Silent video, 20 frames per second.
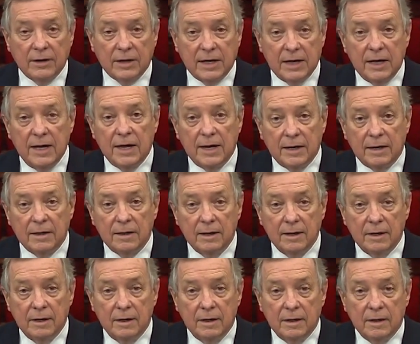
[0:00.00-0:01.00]
again.
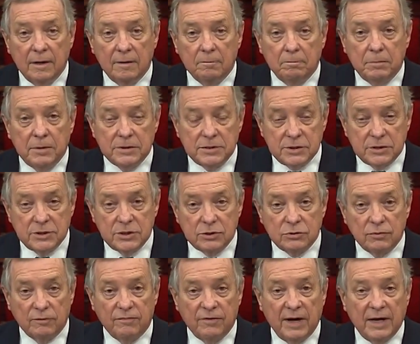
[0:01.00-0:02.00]

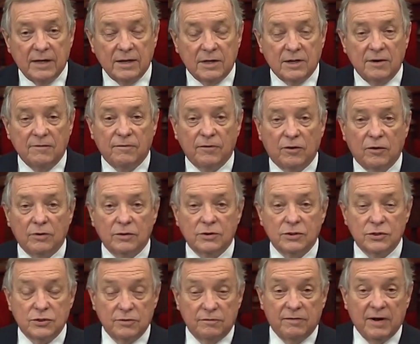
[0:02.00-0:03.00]
Businesses will find it difficult to
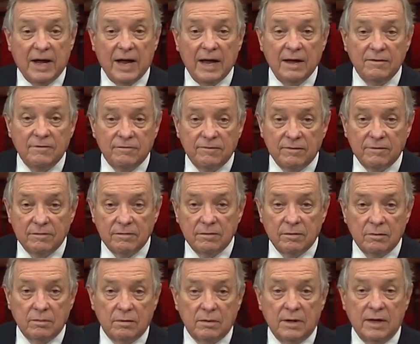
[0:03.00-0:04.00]
survive,
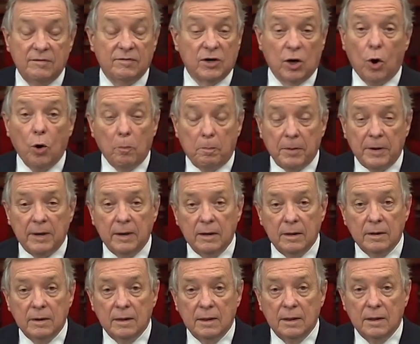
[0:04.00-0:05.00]
even open
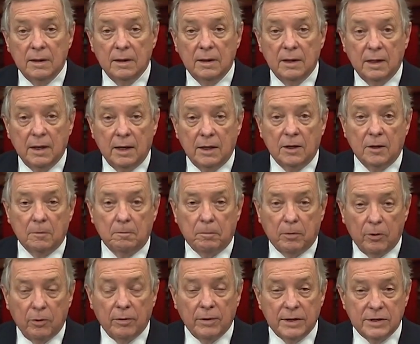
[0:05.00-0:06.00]
and their
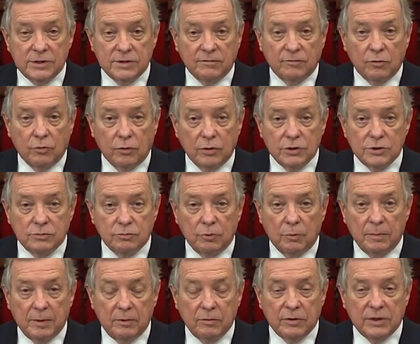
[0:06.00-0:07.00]
employees, of course, will
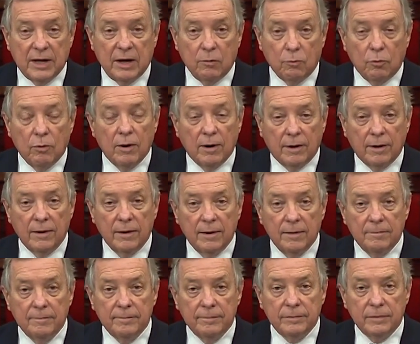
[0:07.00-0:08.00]
be without work.
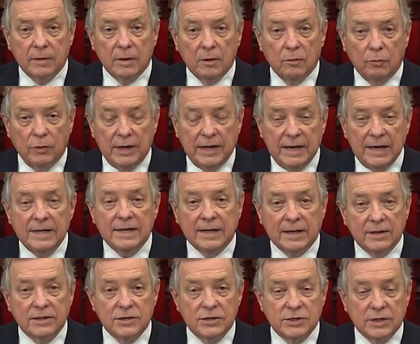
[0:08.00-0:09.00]
We need to
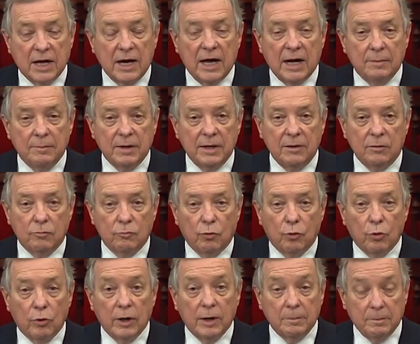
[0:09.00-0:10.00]
get this economy
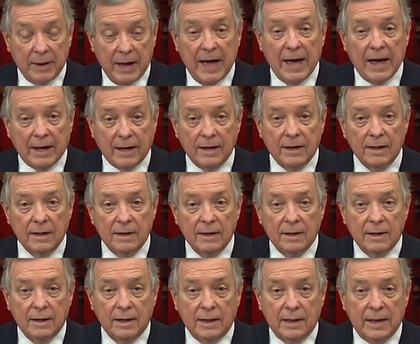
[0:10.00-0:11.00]
roaring back,
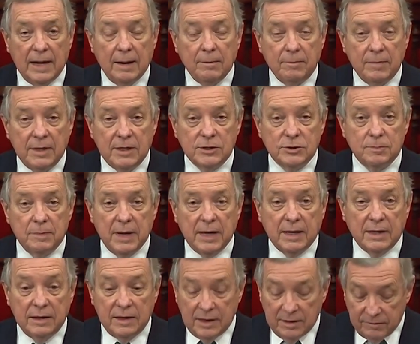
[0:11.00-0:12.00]
and that means
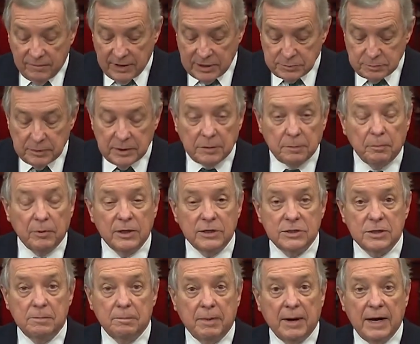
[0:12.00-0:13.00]
making the investment that
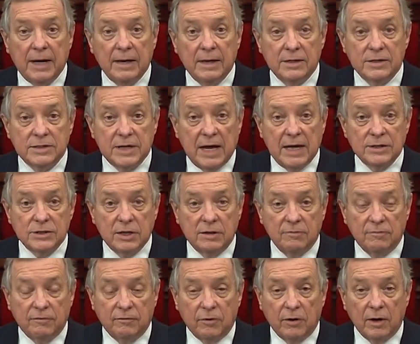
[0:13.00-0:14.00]
President Biden is asking
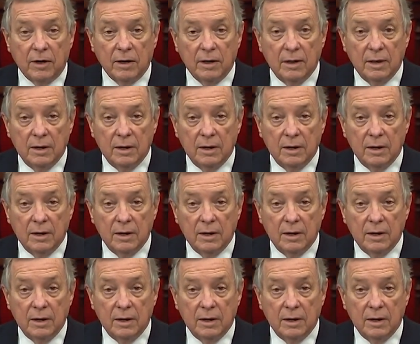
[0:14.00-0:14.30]
for.